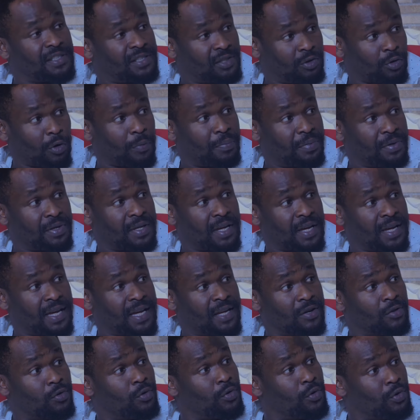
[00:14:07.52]
this topic
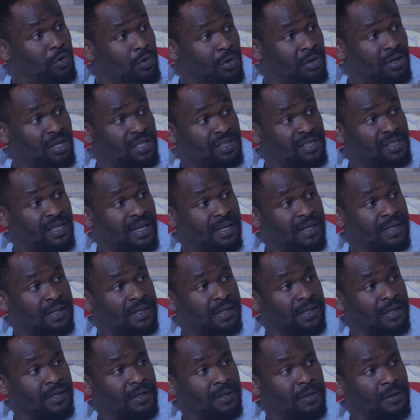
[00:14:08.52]
again. Do you understand?
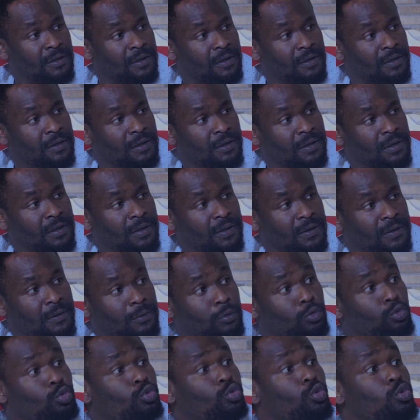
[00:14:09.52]

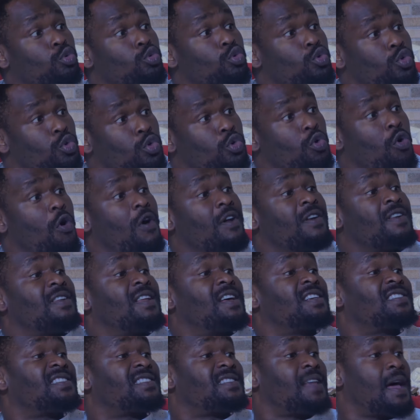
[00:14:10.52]
Do you
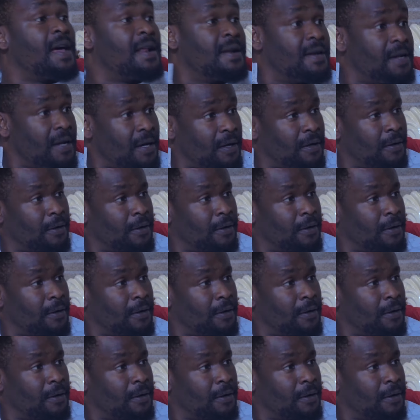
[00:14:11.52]
understand?